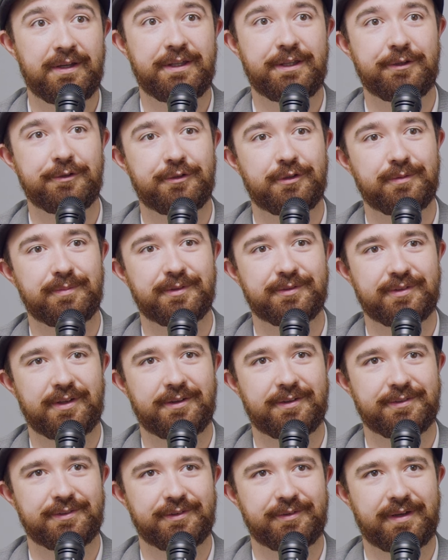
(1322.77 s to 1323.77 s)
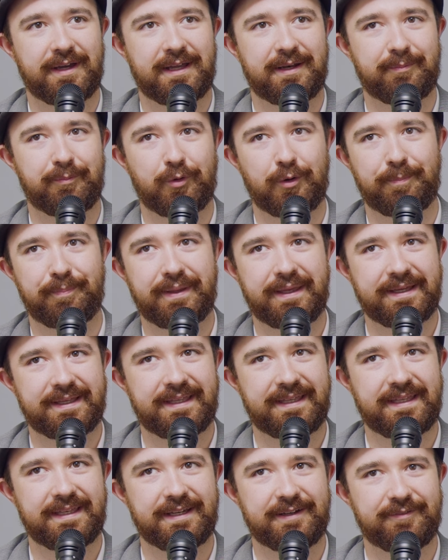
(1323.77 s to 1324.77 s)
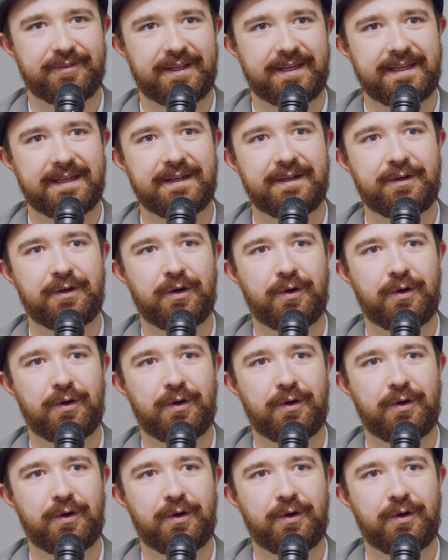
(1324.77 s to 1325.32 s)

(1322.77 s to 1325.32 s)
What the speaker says: YouTube has also gotten more picky of like,